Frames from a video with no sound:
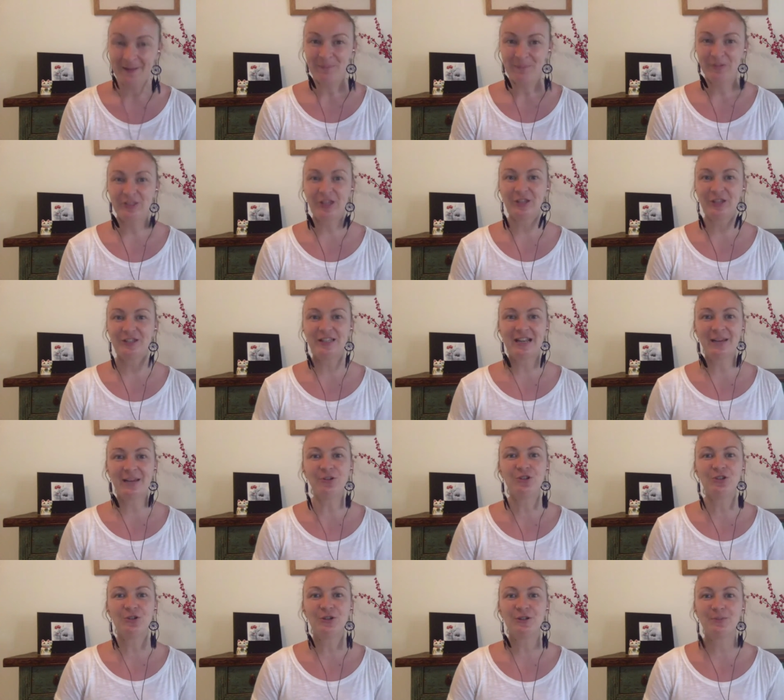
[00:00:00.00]
So today
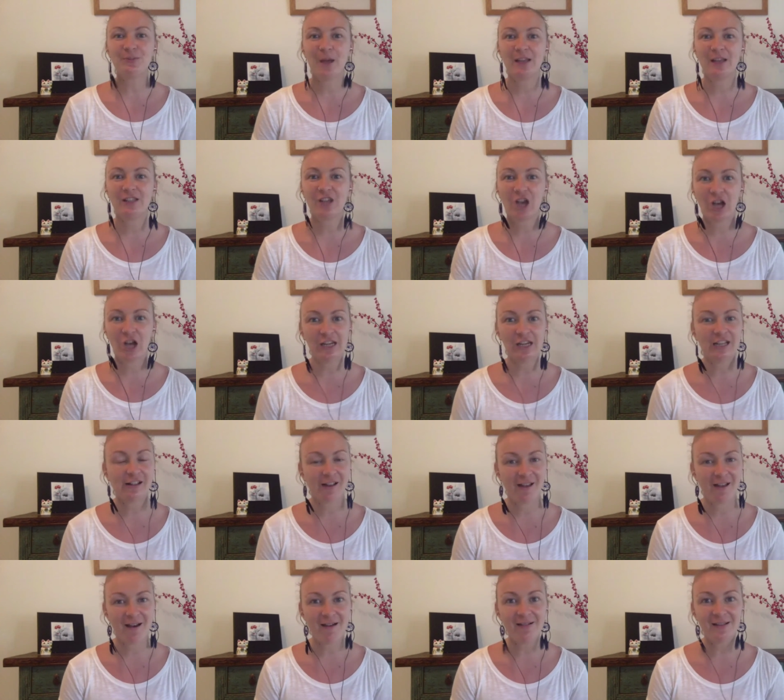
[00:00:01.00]
we're joined by Tahnee
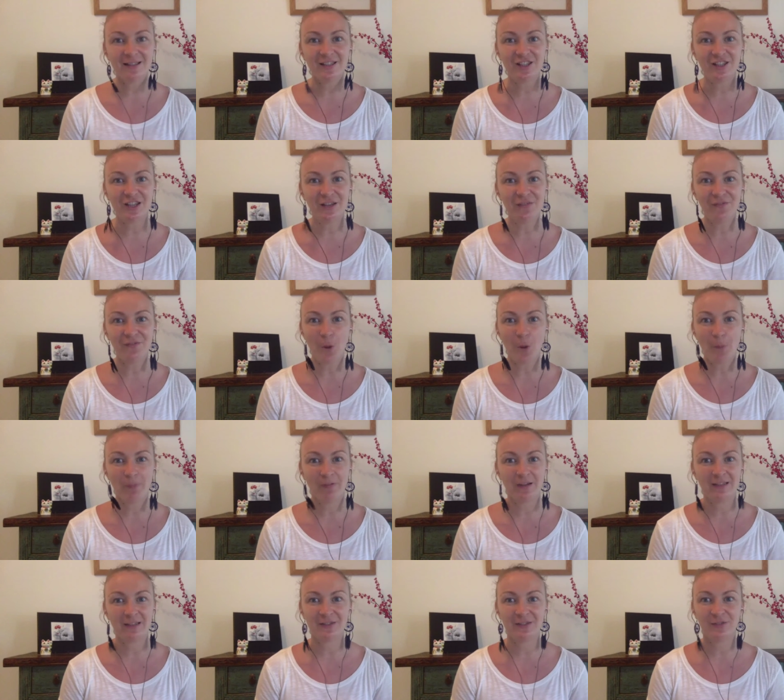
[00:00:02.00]
Clark, Chief
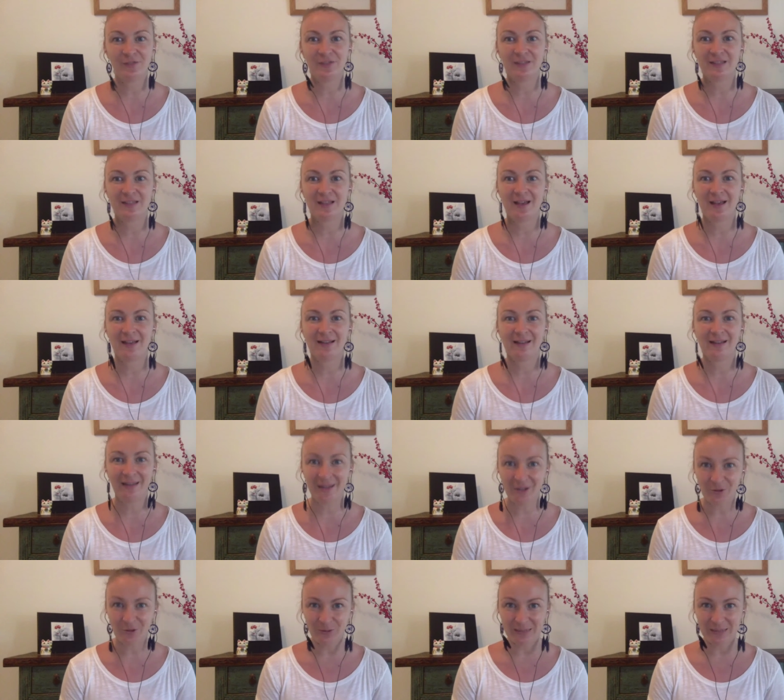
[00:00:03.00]
Operating Officer and
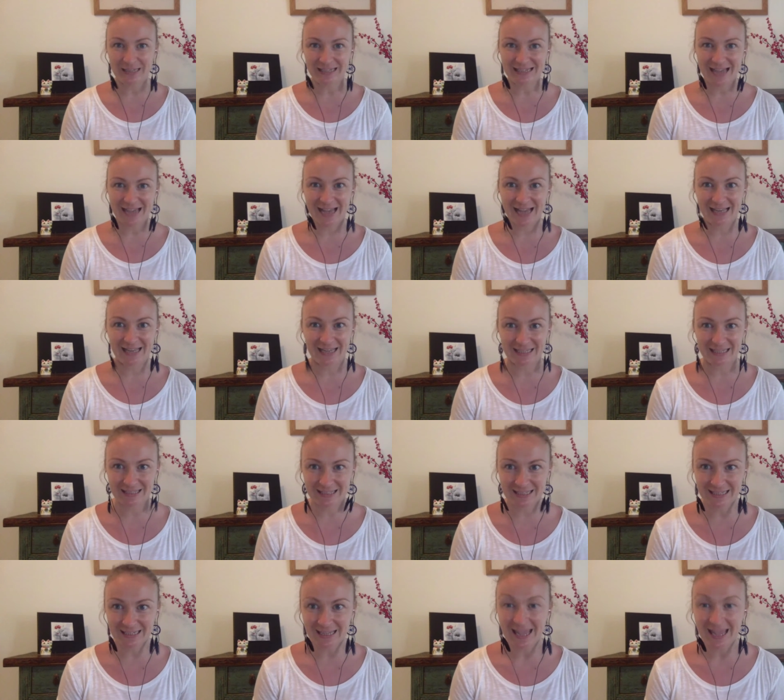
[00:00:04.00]
Clinical Lead at
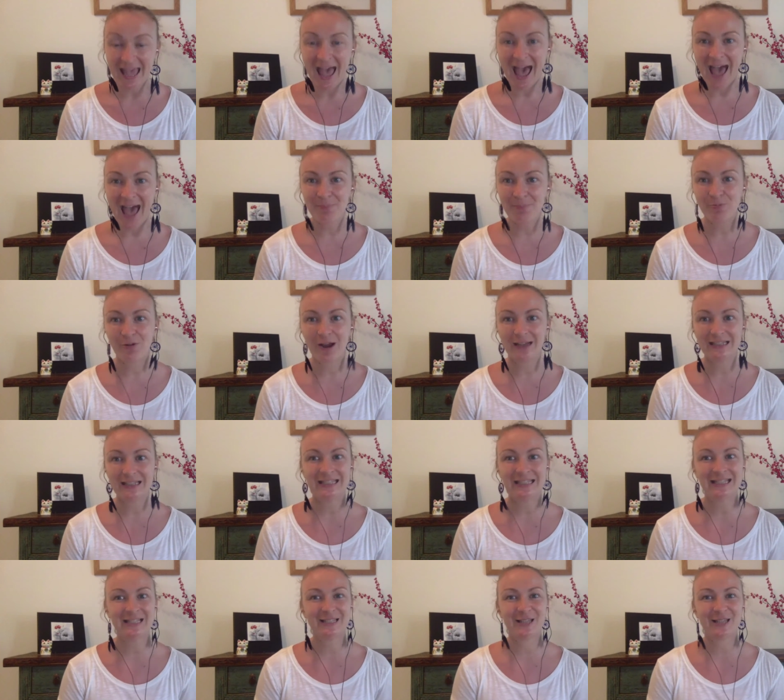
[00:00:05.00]
Lysn and
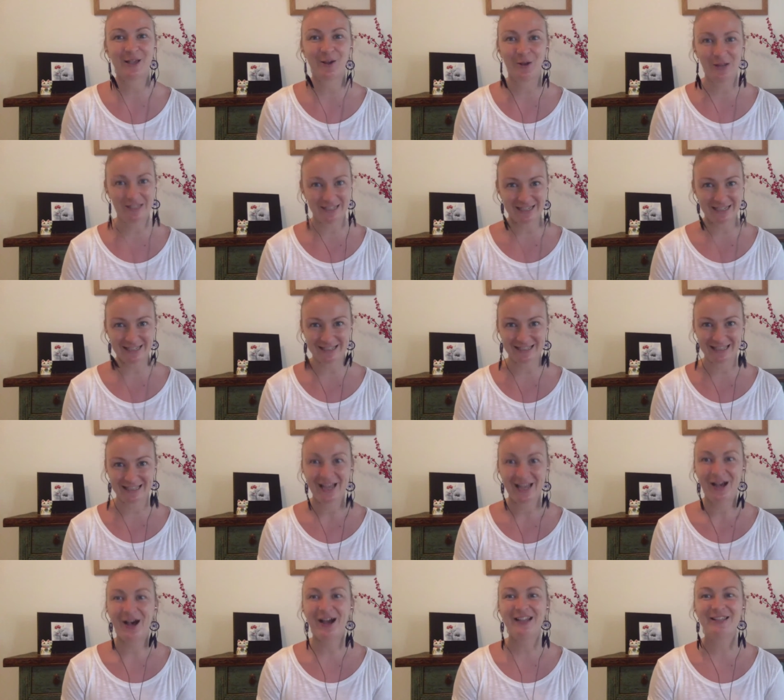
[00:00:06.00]
practicing psychologist.
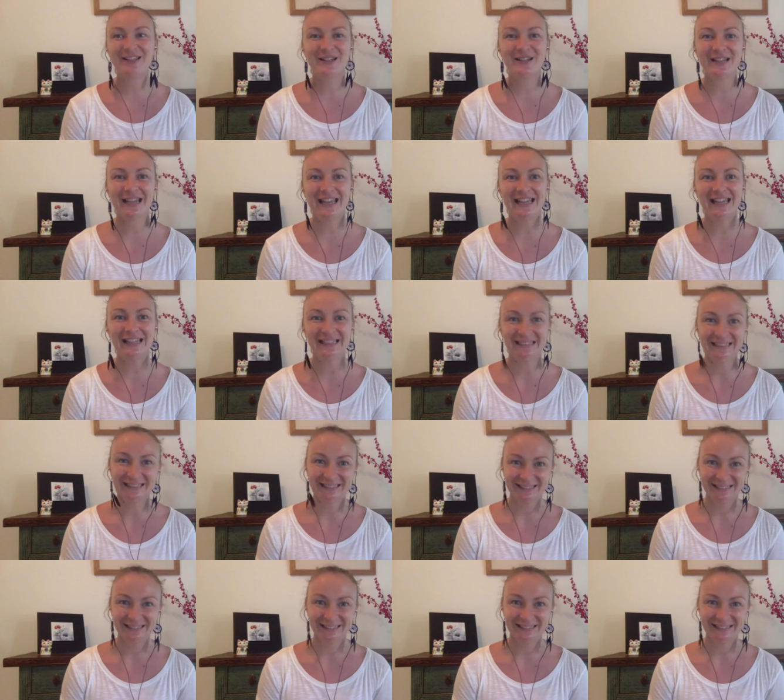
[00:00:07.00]
Hi, Tahnee.